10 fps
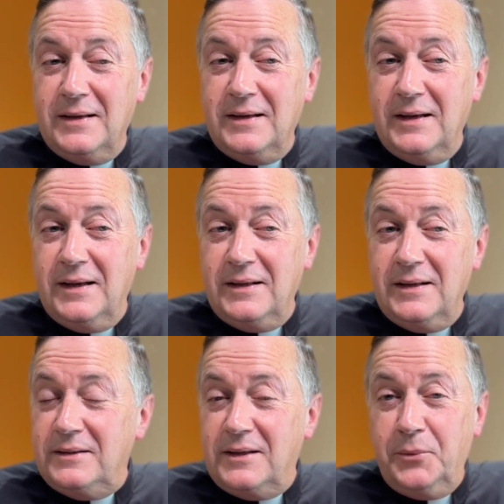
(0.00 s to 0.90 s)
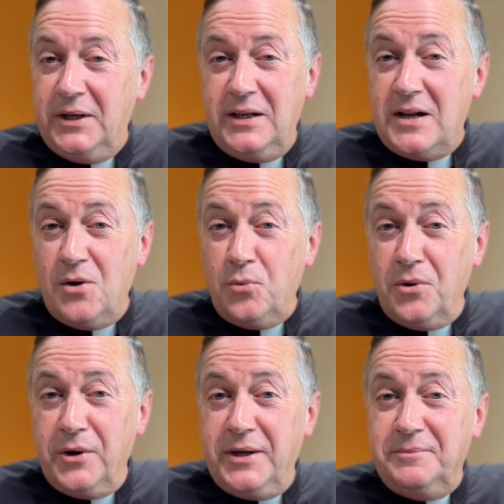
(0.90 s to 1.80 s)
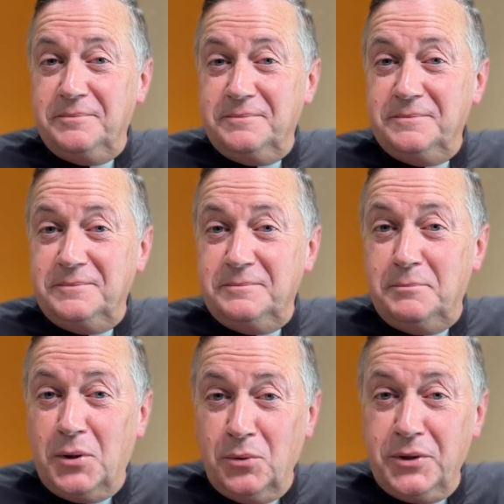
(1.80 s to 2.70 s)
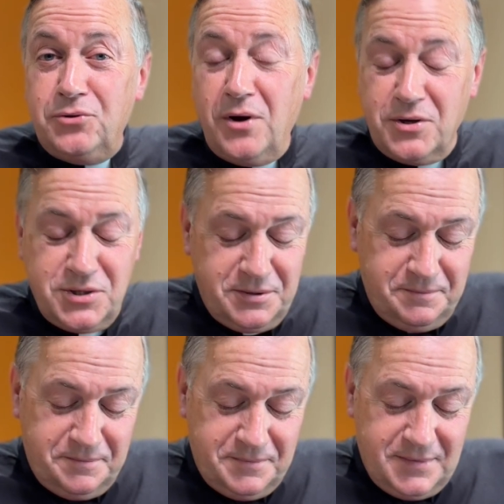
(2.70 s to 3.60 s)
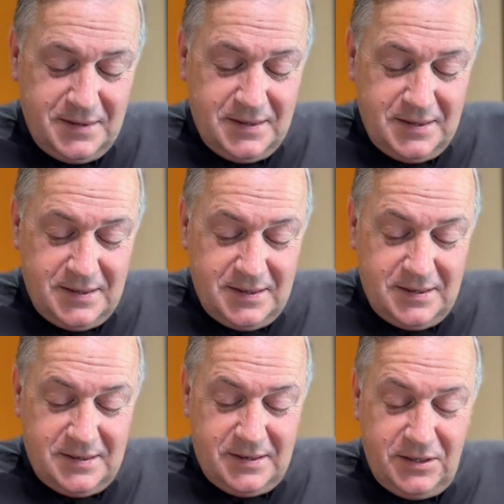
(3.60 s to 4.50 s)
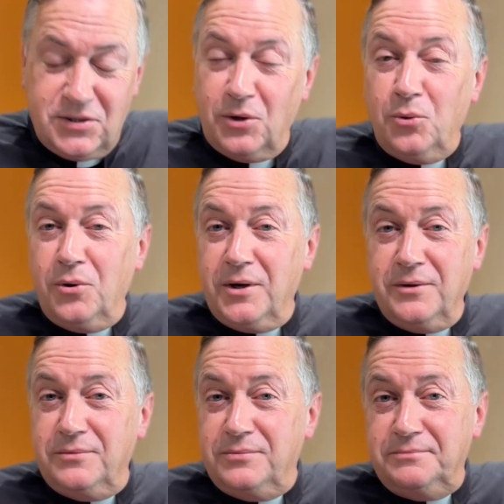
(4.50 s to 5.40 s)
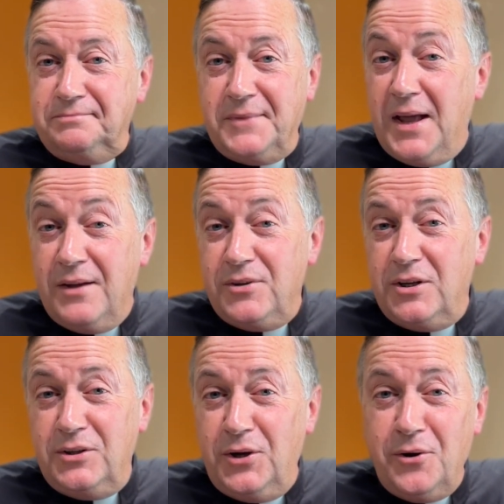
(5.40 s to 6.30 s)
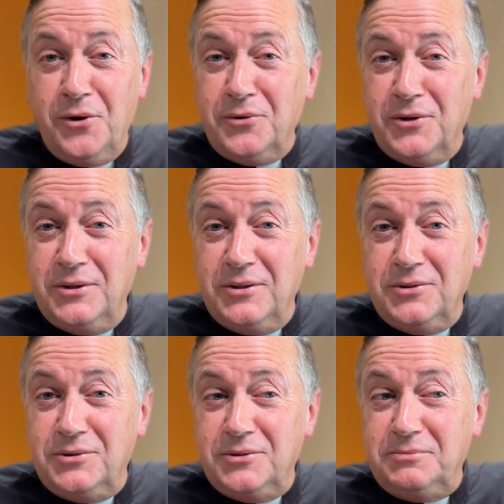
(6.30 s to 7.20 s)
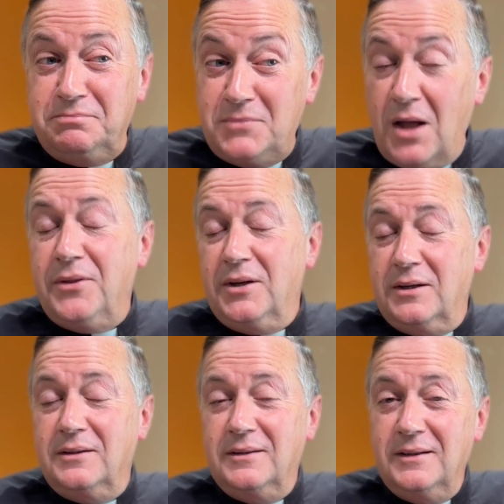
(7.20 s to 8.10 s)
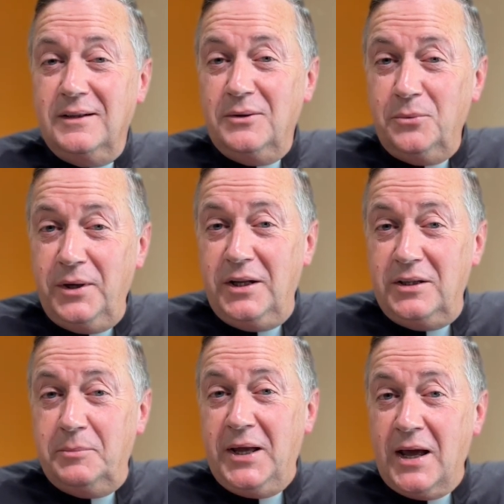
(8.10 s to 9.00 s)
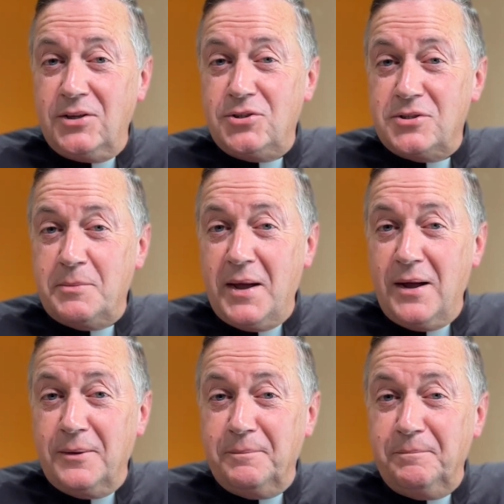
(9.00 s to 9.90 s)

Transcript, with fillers: and that we need not worry, but only trust. He's the Lord of the heaven and the earth, and there's nothing we need to be anxious about.